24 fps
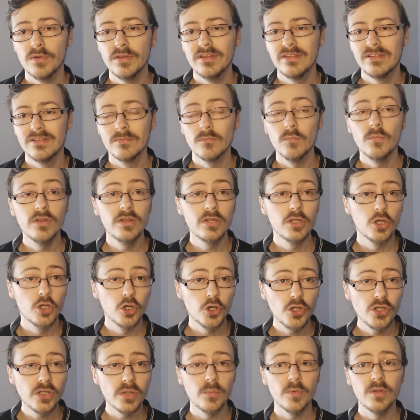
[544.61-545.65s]
was
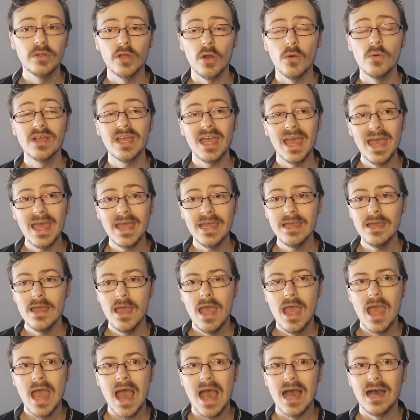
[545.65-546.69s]
good, it was okay.
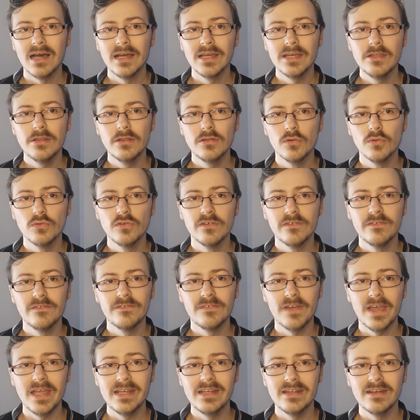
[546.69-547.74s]
I sort of
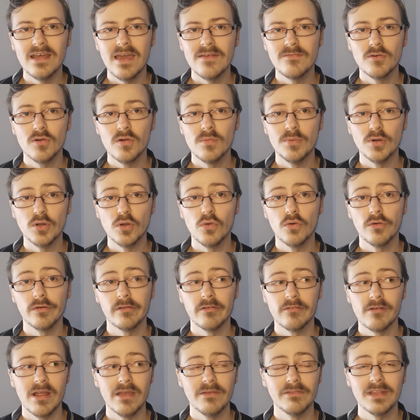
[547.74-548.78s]
faded everyone but Corey
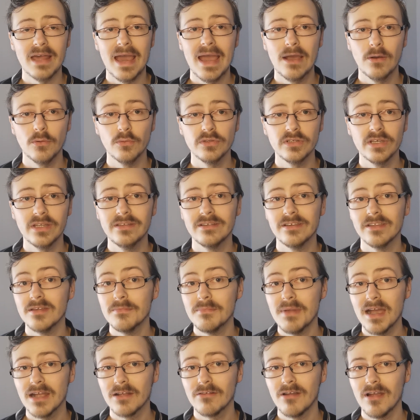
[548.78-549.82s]
Graves out into the
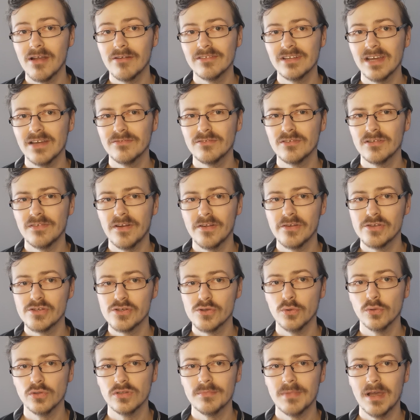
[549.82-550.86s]
background after a very
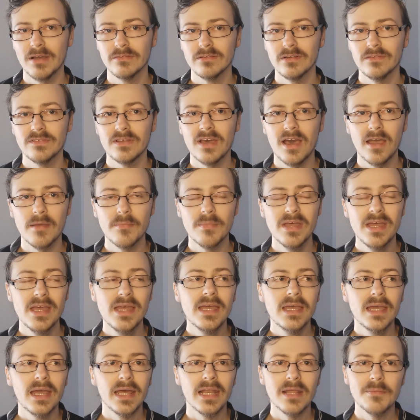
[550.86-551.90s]
short amount of time,
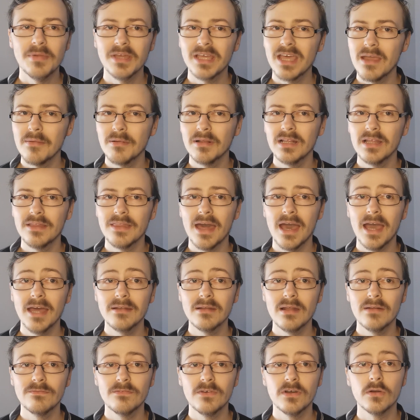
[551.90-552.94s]
and it became clear that
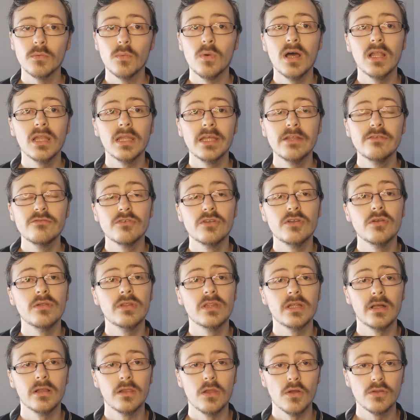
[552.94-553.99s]
Adnan Virk, while
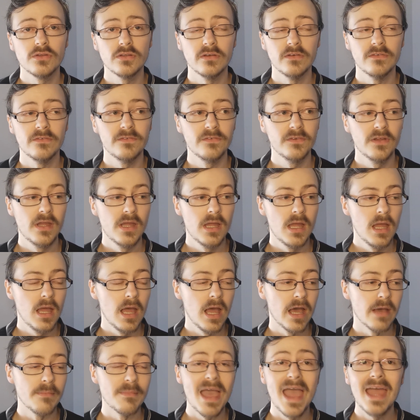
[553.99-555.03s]
introducing a lot of
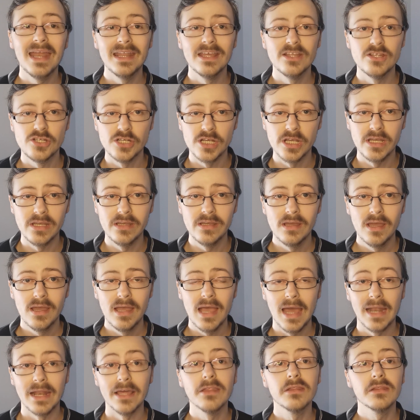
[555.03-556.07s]
energy
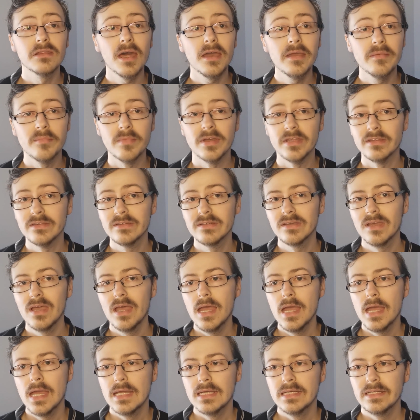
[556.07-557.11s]
and excitement,
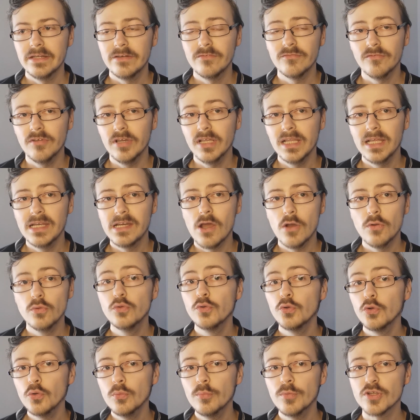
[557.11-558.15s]
didn't really know
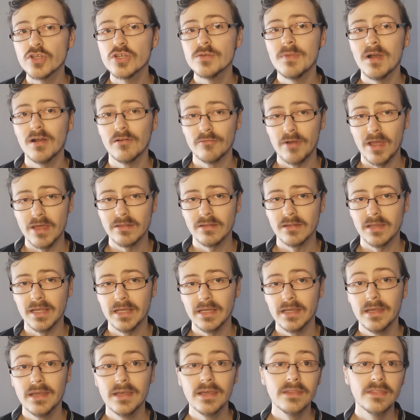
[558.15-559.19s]
too much about wrestling.
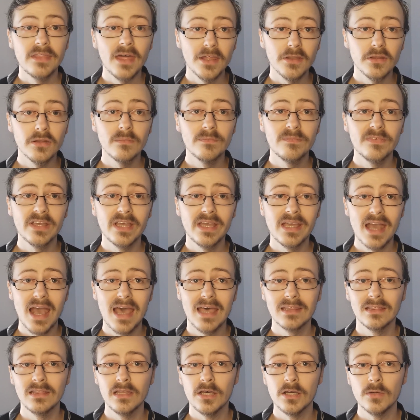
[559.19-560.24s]
That's something he
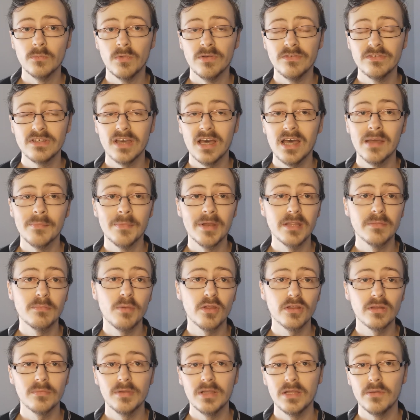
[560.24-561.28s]
can learn with time, and it's
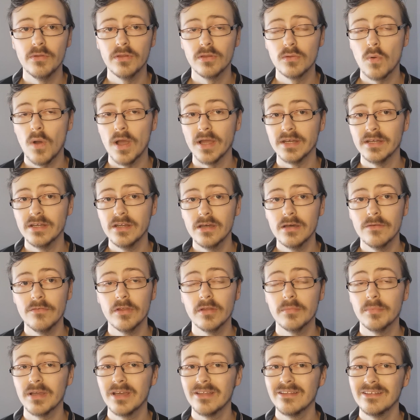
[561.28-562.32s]
possible he was quite
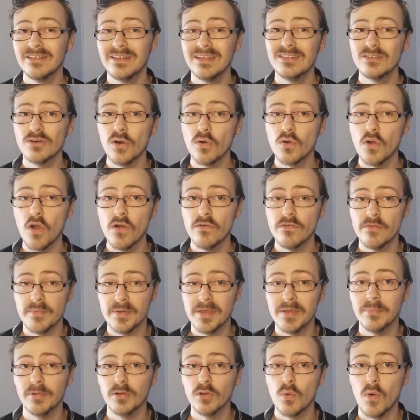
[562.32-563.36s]
nervous because he did talk over
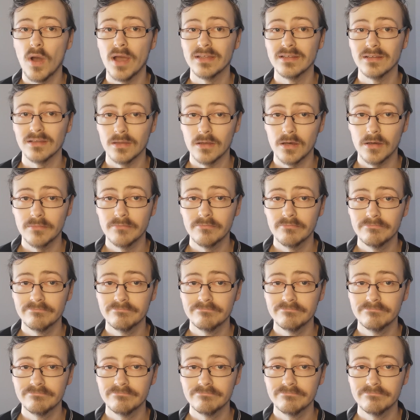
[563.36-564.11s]
people quite a lot.